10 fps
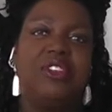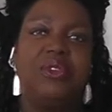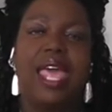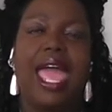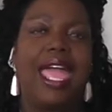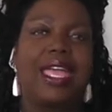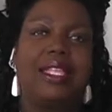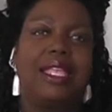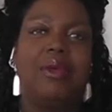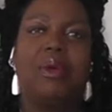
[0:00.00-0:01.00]
do diet
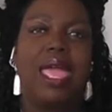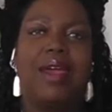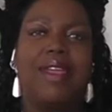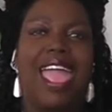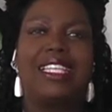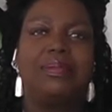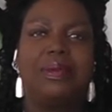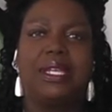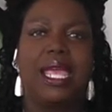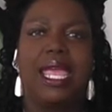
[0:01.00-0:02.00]
because they will have
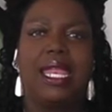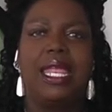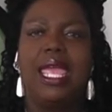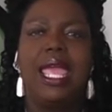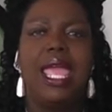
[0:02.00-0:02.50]
aspartame